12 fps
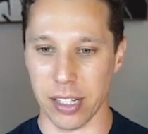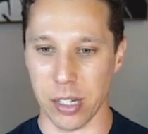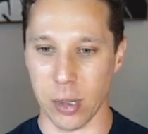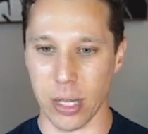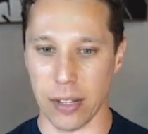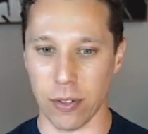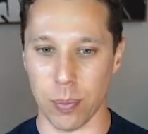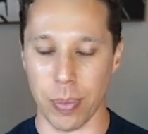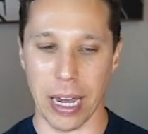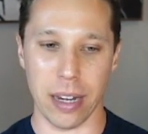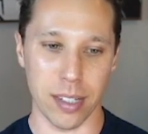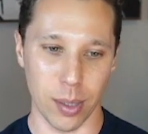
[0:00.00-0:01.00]
you can even
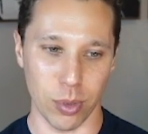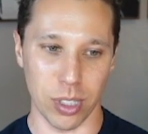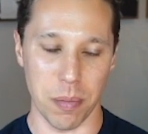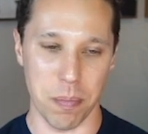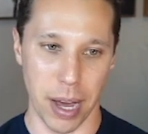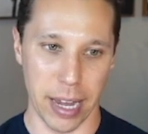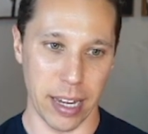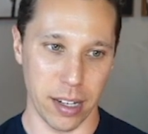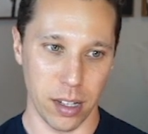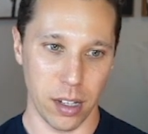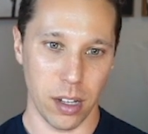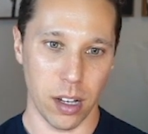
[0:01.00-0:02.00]
pay someone to buy
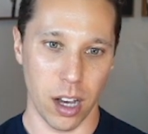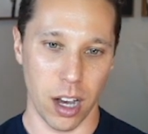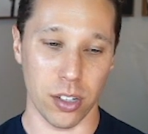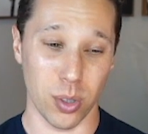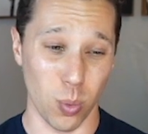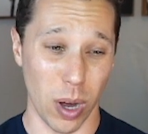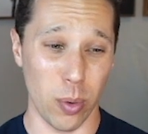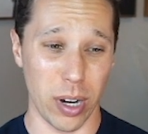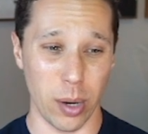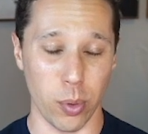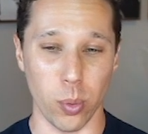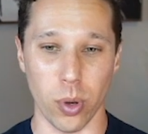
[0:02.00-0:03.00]
it. So why would
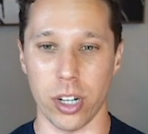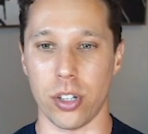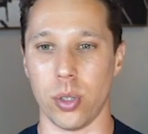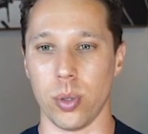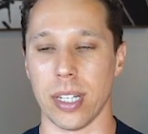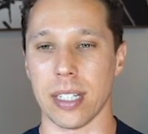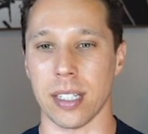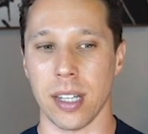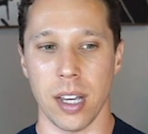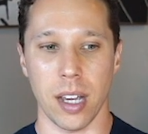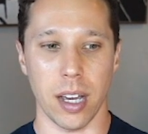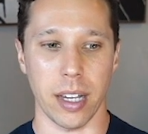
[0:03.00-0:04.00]
anyone want to do this?
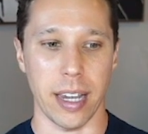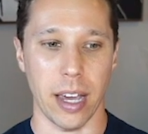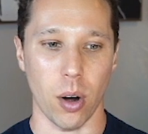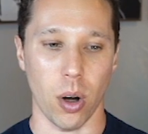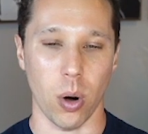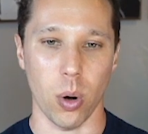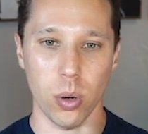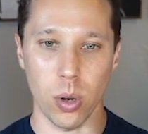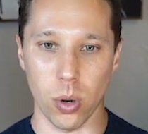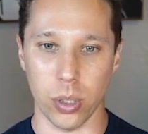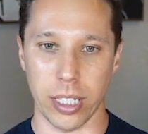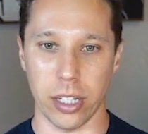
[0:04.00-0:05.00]
Again, our whole
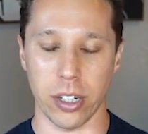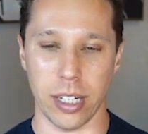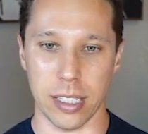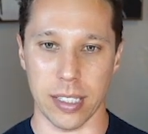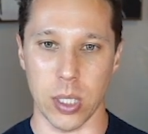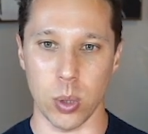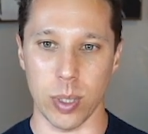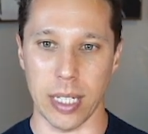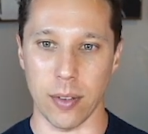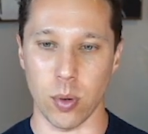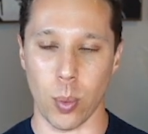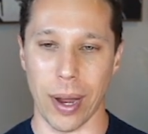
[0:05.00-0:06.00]
goal here is to
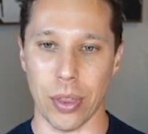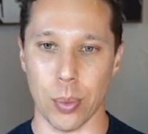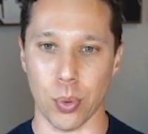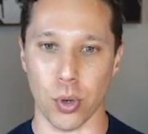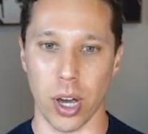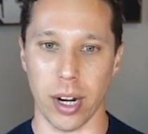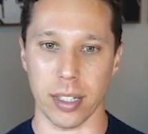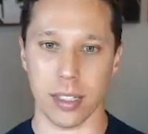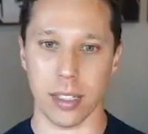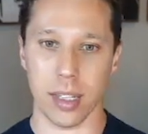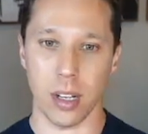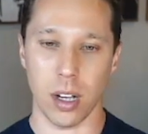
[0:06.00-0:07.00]
give away the product
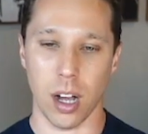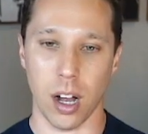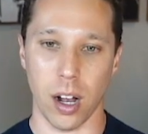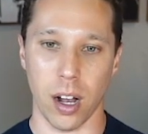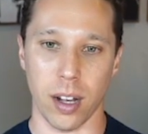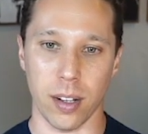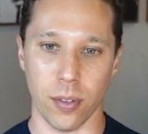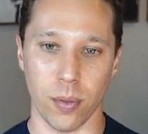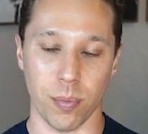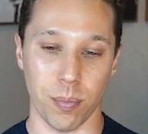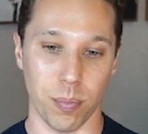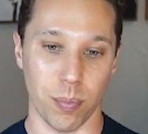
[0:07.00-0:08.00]

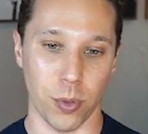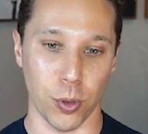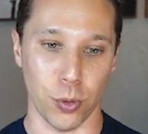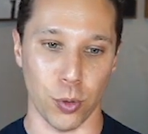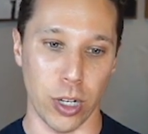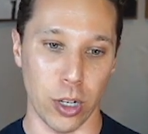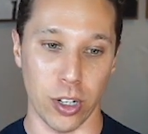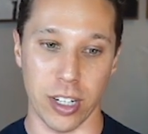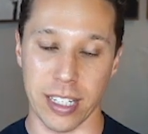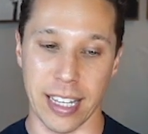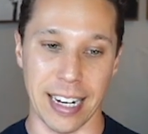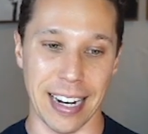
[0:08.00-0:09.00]
for free or
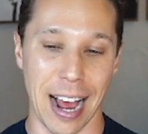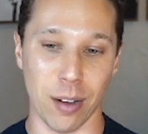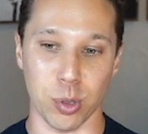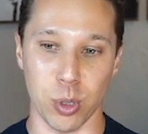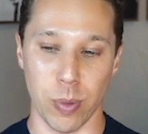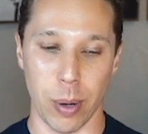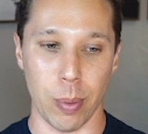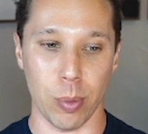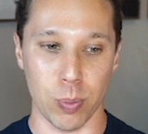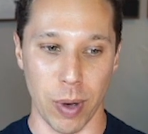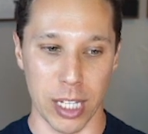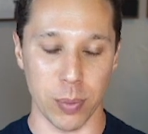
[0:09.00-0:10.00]
get it out to as many people
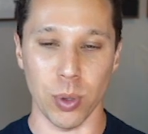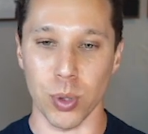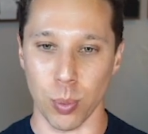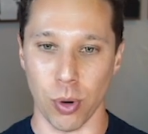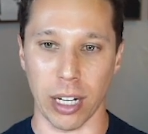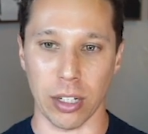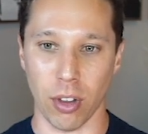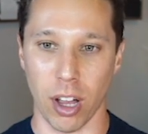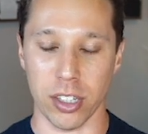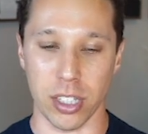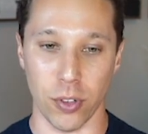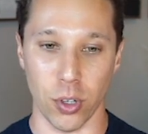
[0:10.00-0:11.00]
as possible. So a product
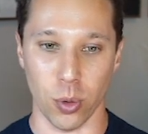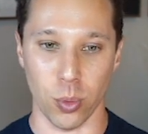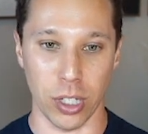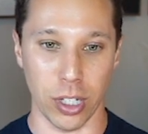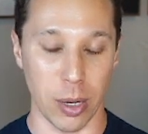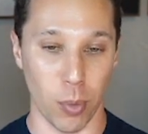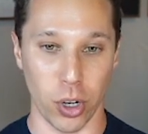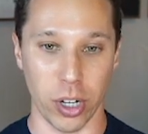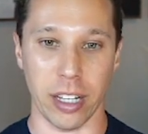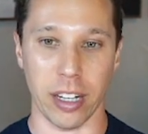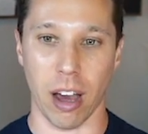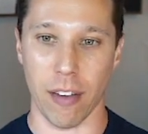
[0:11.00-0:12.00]
launch, if you're really good at
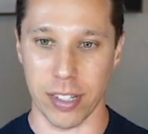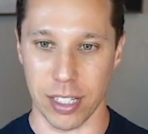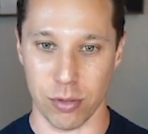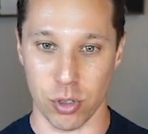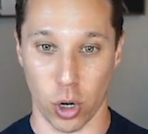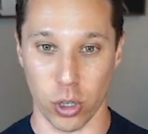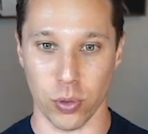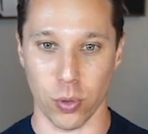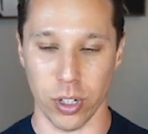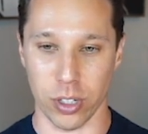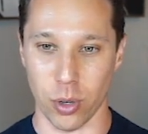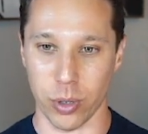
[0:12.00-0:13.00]
marketing, obviously charge
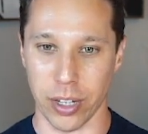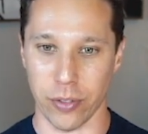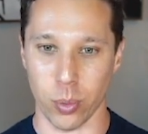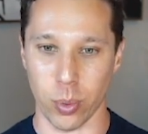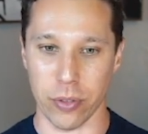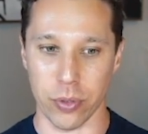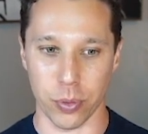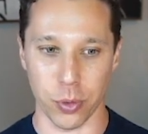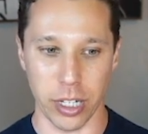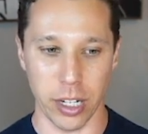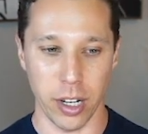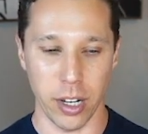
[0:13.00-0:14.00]
for it. Don't give it away for free.